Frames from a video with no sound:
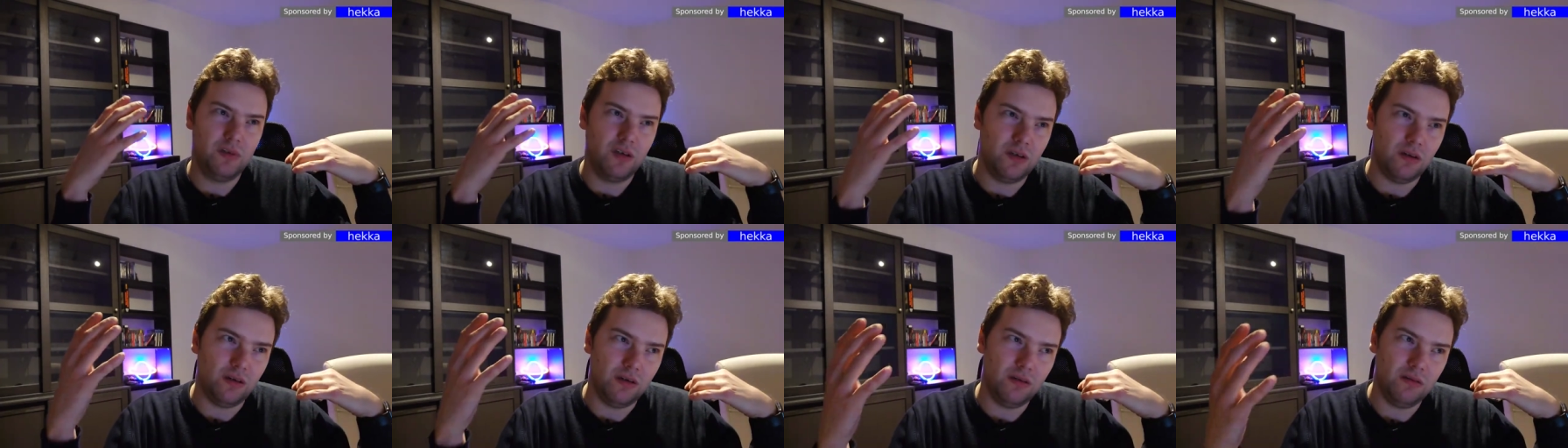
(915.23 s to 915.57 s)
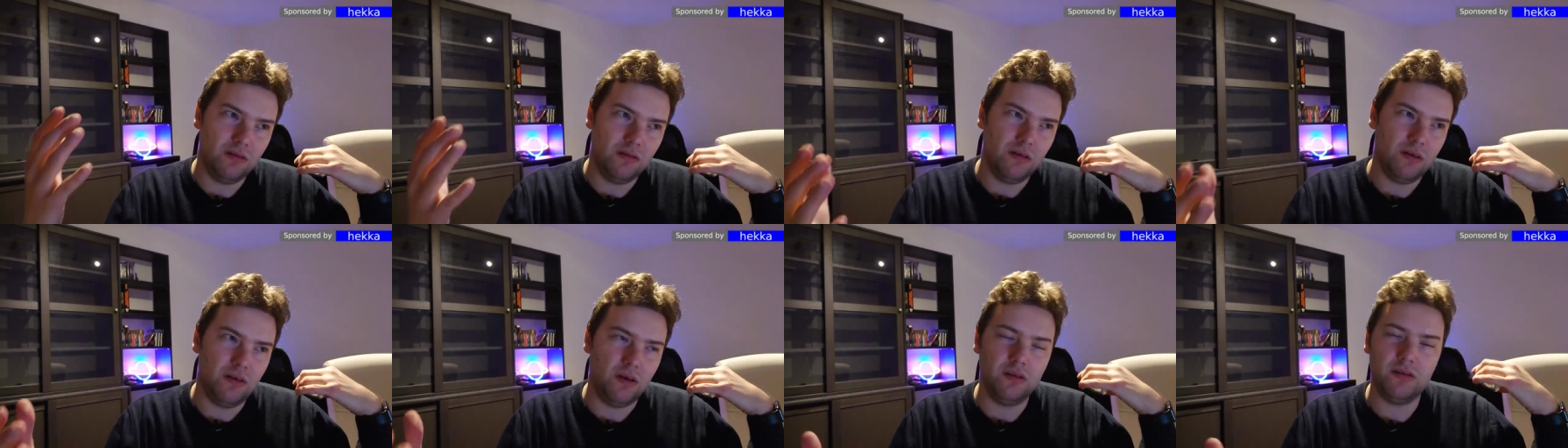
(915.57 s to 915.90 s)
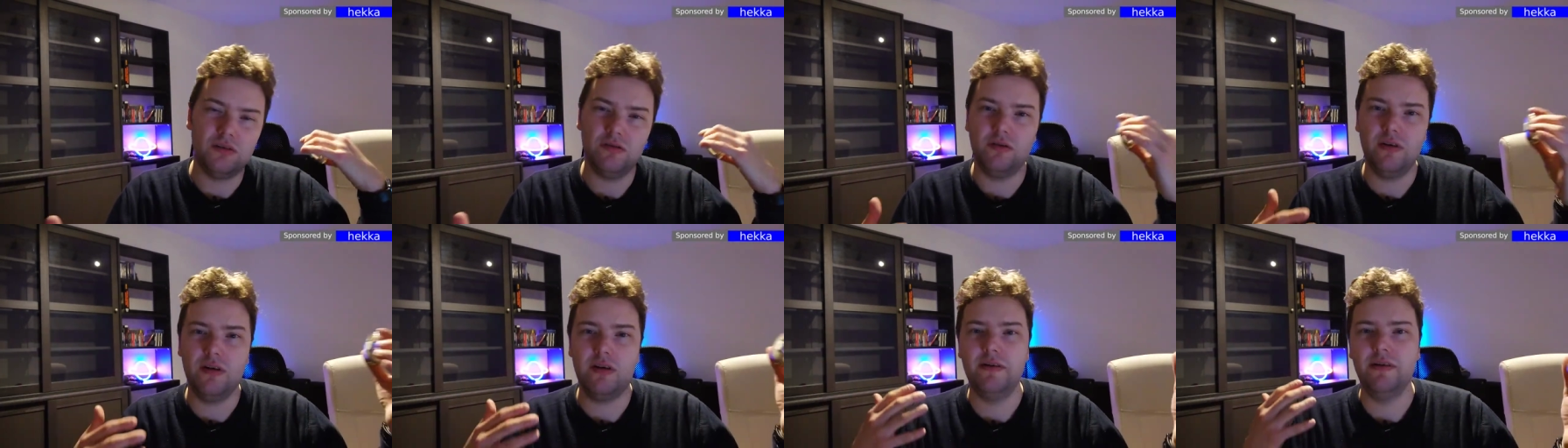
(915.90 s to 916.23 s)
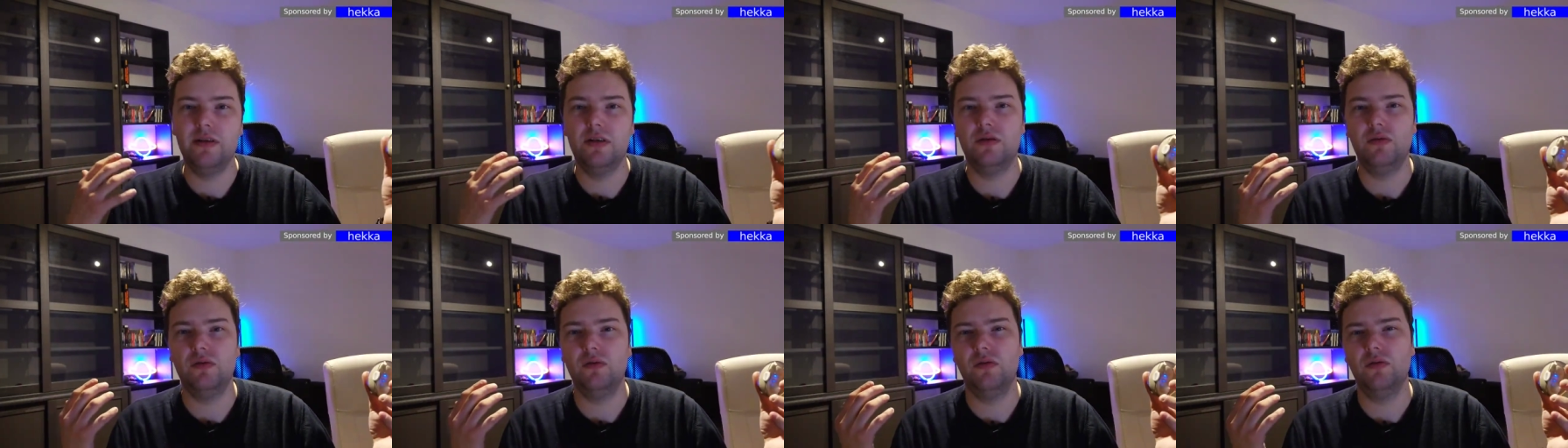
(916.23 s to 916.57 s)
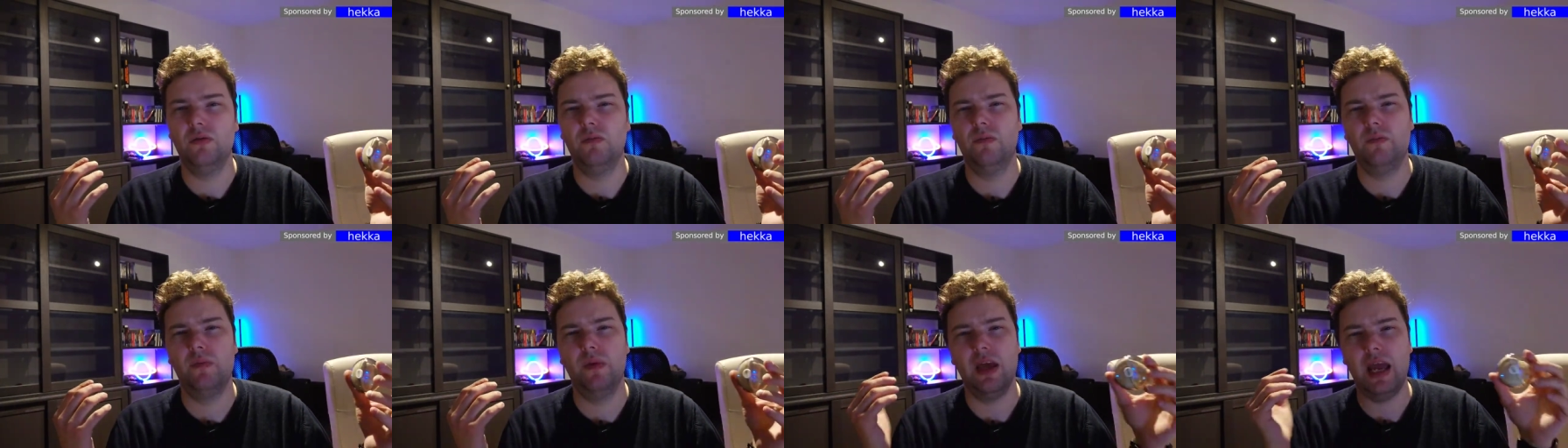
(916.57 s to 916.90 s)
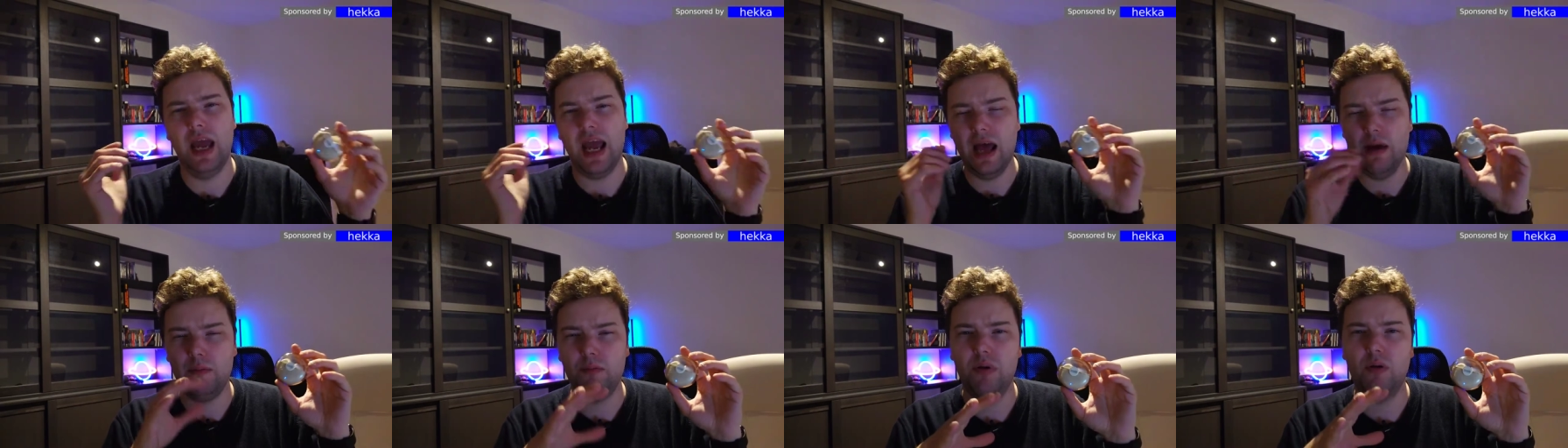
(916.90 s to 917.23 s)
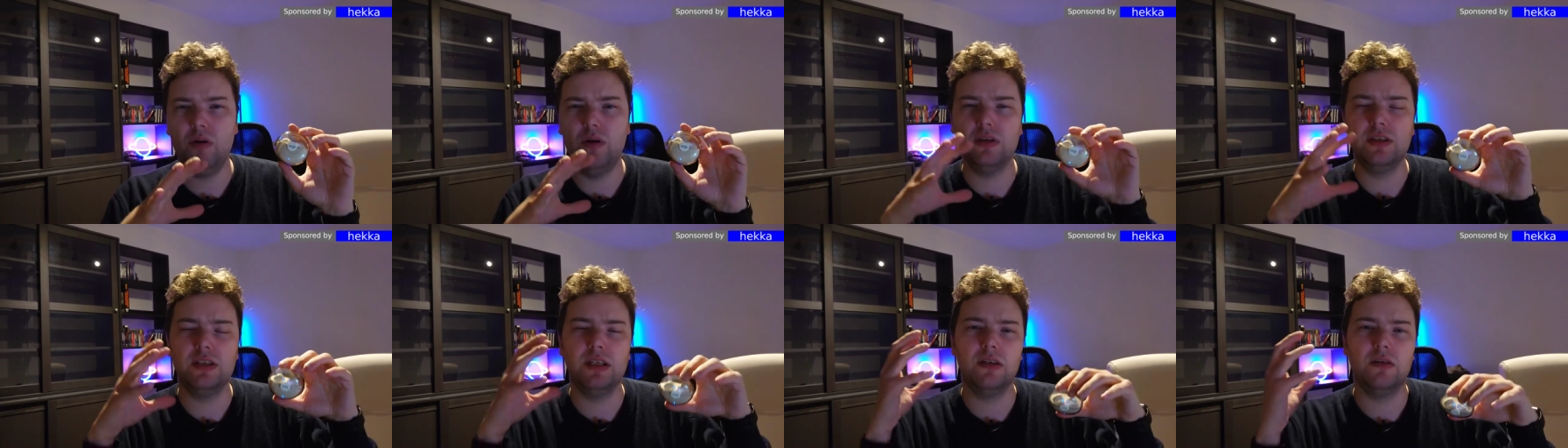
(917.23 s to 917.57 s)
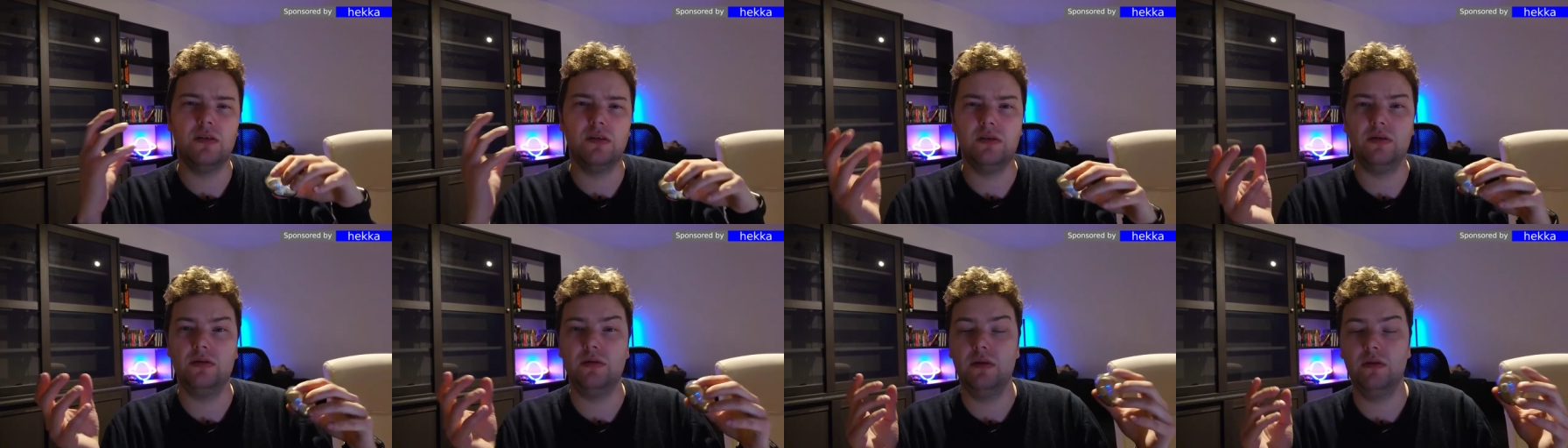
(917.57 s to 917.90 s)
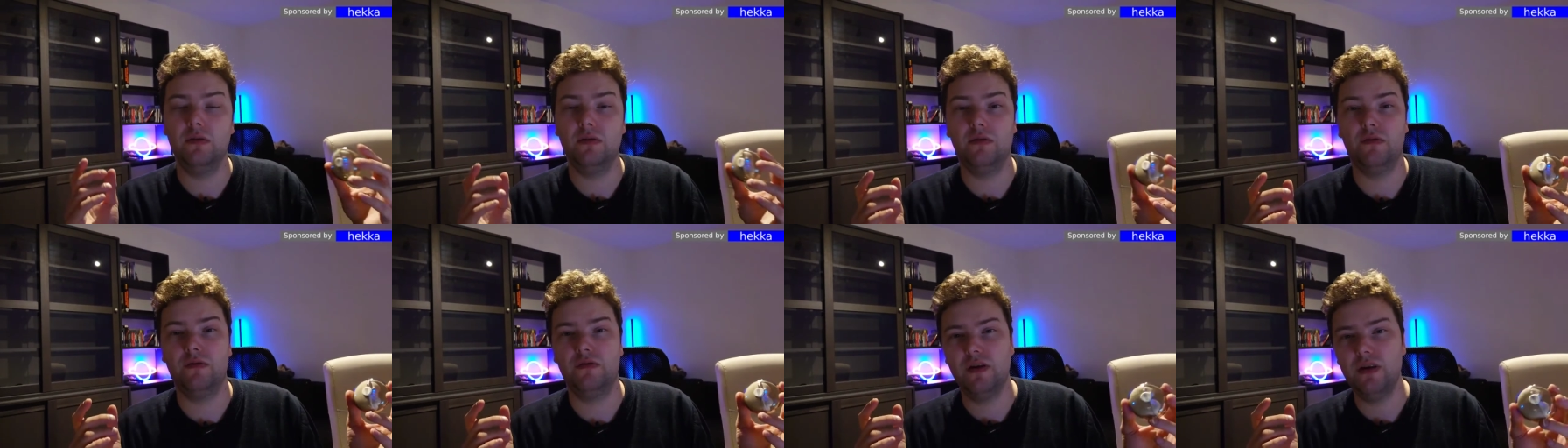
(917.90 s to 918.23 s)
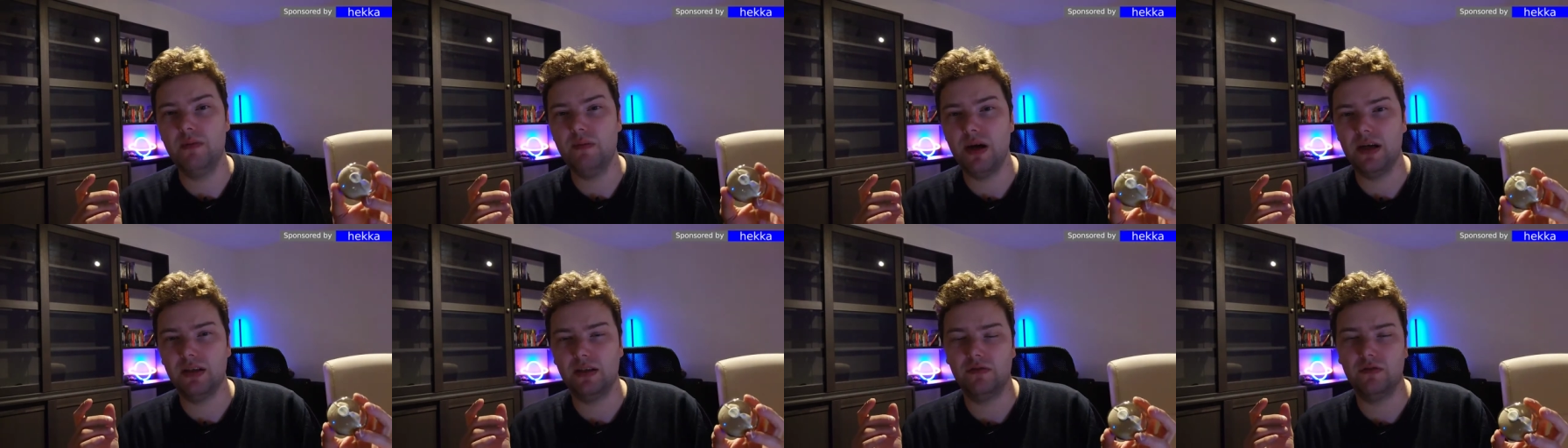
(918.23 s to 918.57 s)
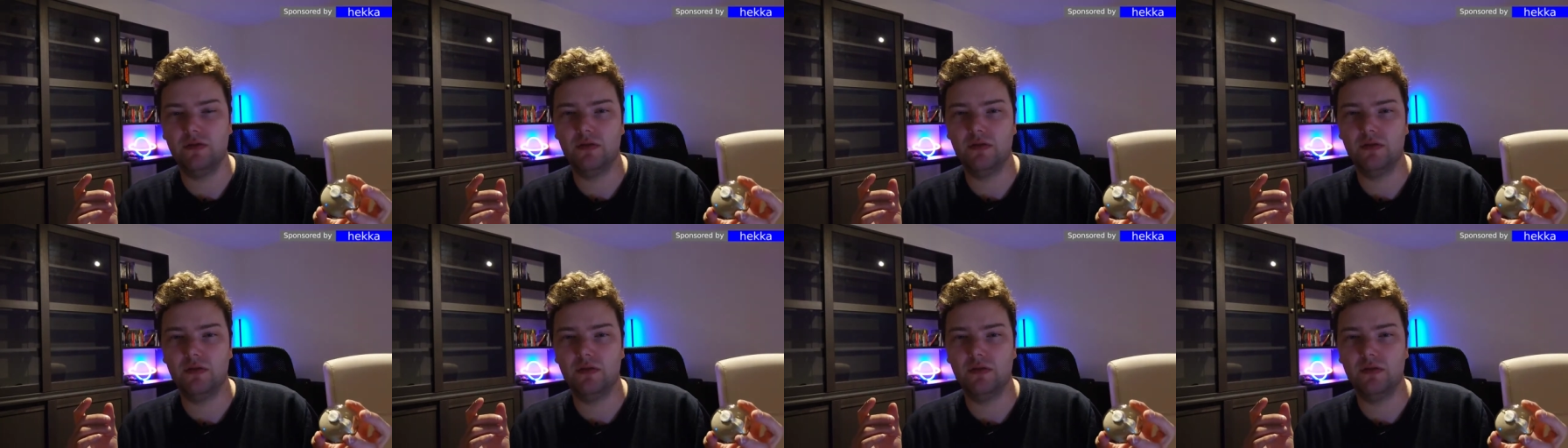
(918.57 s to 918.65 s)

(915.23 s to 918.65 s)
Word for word: con contrary to the AirPods and contrary to the FreeBuds,